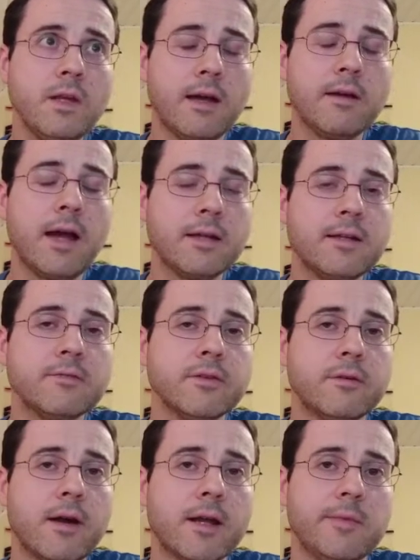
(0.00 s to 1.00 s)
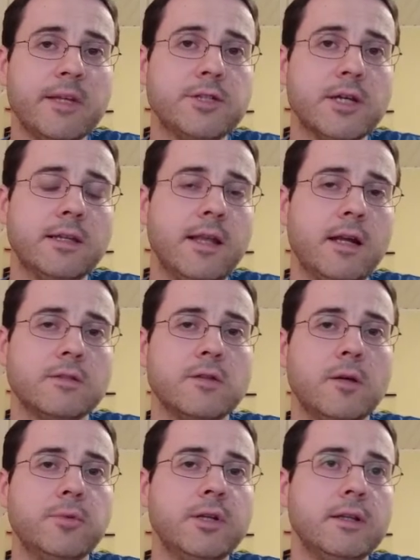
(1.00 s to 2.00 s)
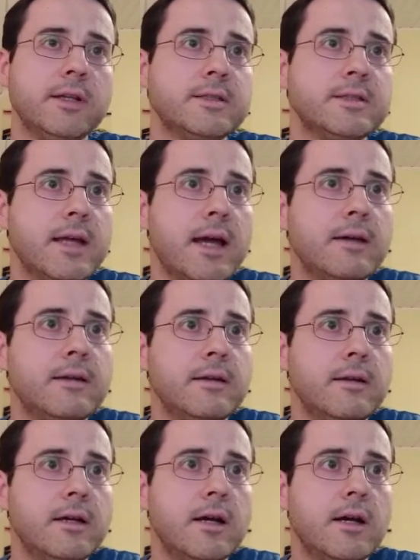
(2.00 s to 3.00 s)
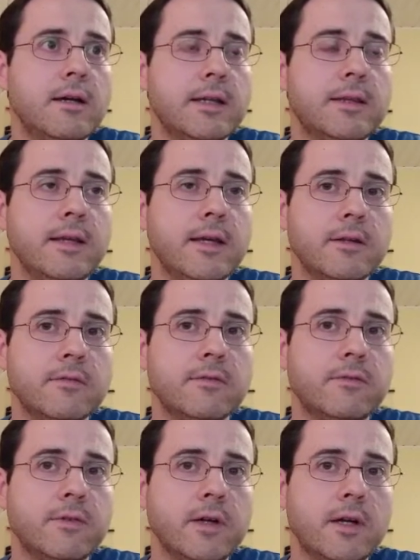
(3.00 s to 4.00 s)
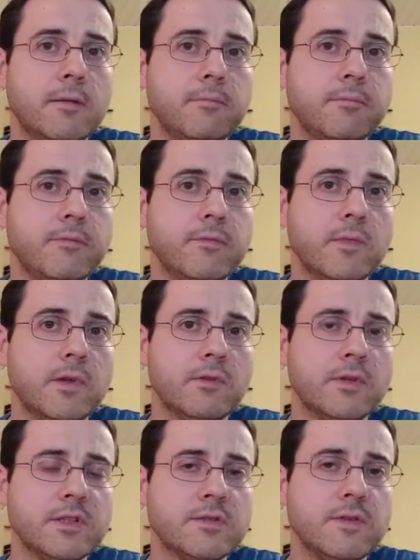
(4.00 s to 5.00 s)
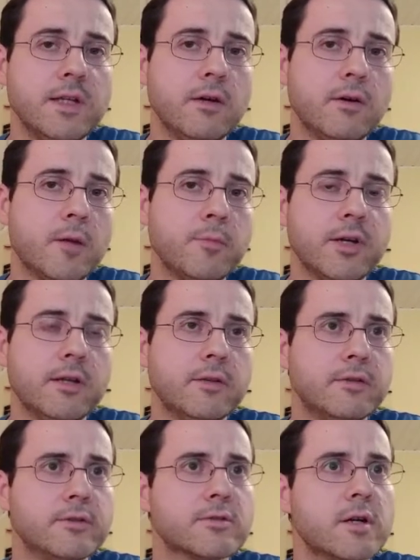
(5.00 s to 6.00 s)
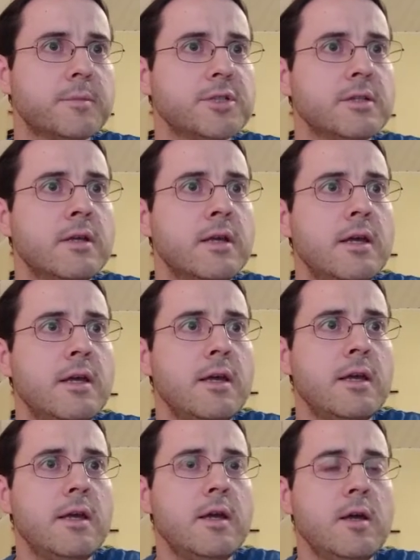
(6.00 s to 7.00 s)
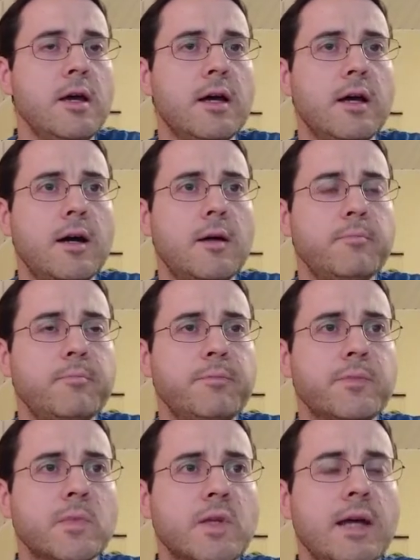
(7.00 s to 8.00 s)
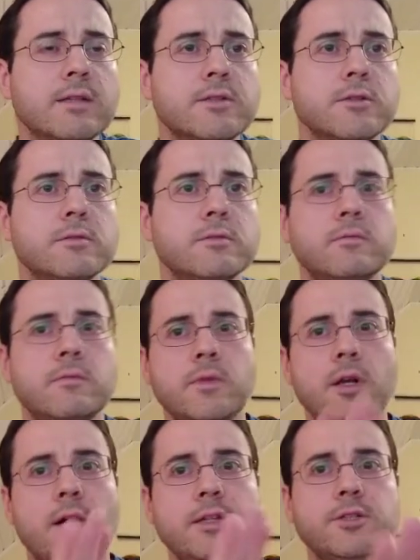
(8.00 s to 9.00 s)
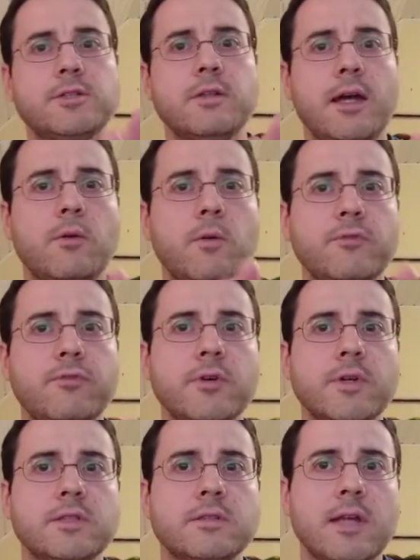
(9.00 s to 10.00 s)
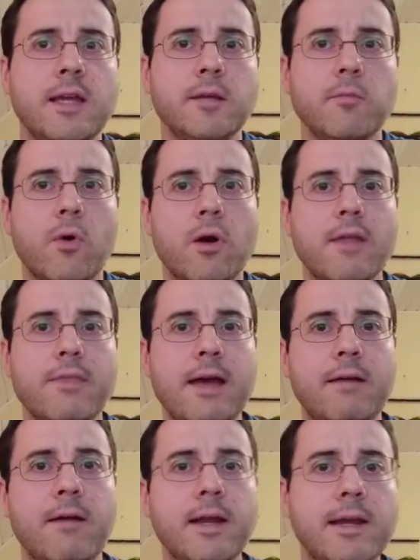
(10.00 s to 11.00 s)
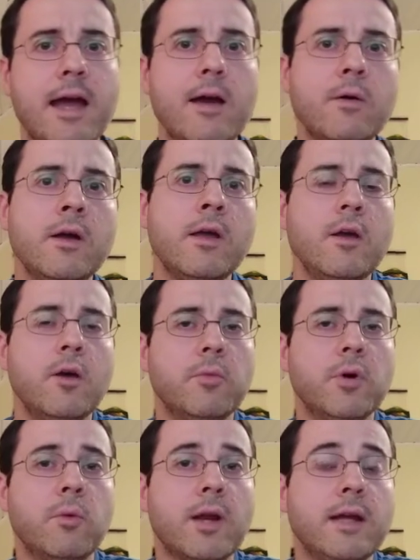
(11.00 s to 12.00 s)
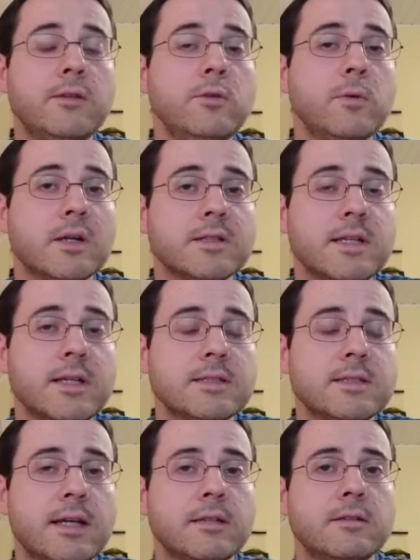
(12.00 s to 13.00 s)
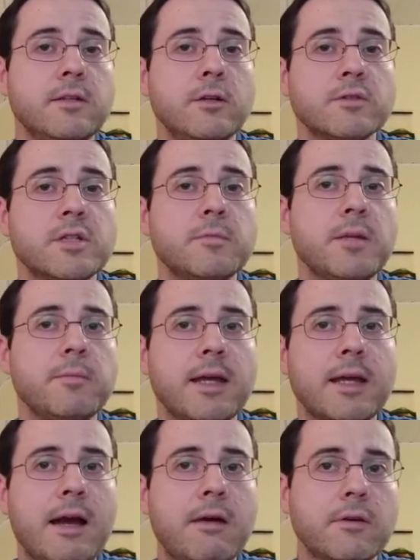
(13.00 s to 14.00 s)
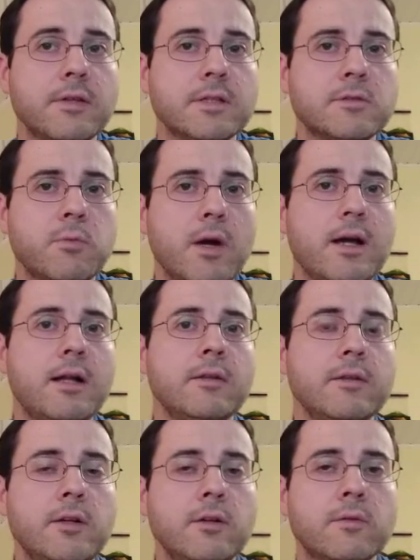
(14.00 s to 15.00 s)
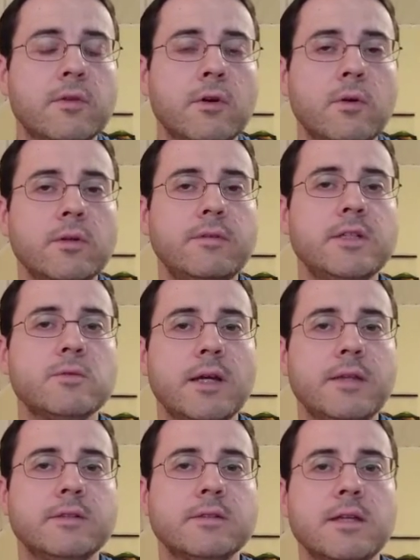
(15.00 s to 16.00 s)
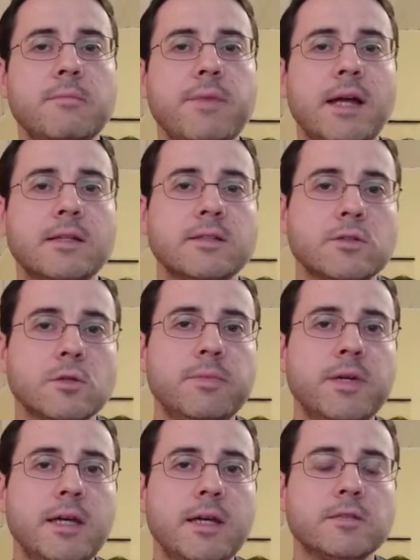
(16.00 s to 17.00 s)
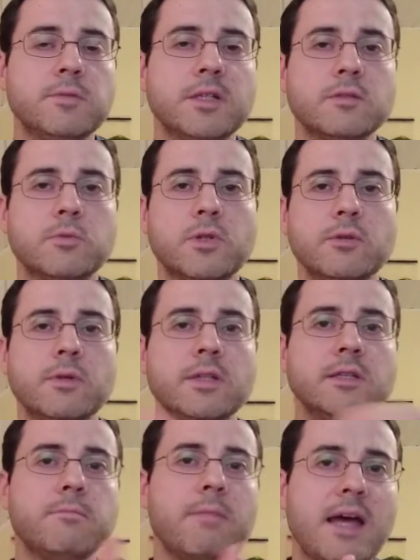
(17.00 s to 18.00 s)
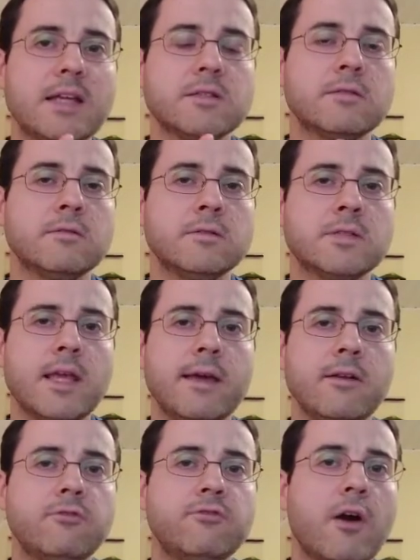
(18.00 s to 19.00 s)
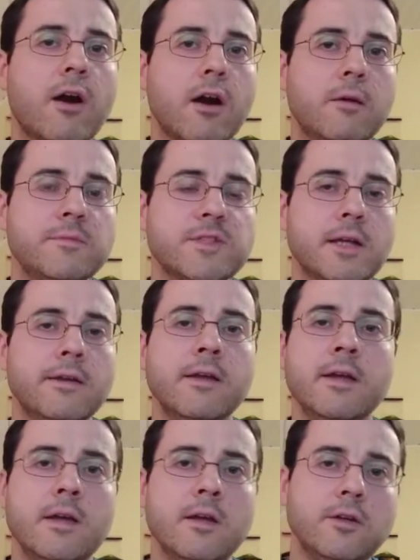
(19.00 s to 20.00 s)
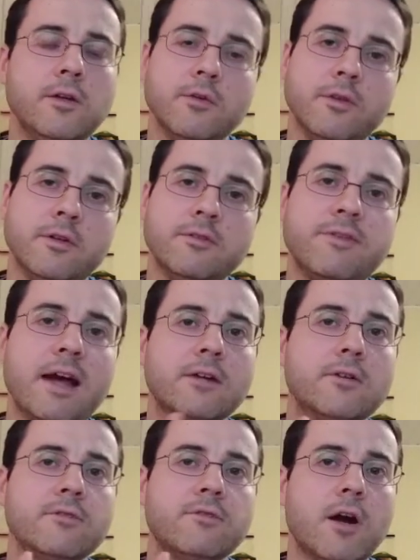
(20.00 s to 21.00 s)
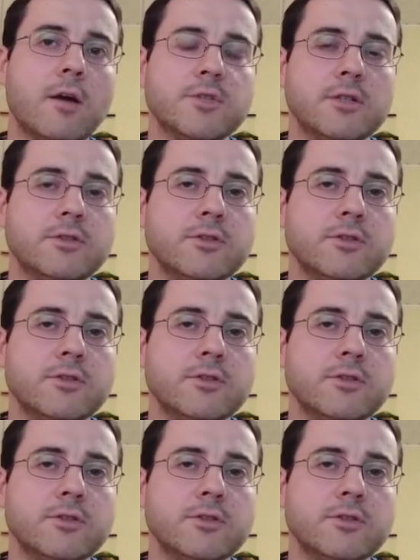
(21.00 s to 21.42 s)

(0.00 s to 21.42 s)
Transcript: I definitely recommend checking that out. So I'll put a link to that at the end of this video, and I'll put it in the description. So I don't want to focus any more on that right now. But what I do want to say is that, somebody might counter this. Well, the only reason why this impact is so big is because we're doing these mass scale farms, and, the factory farms are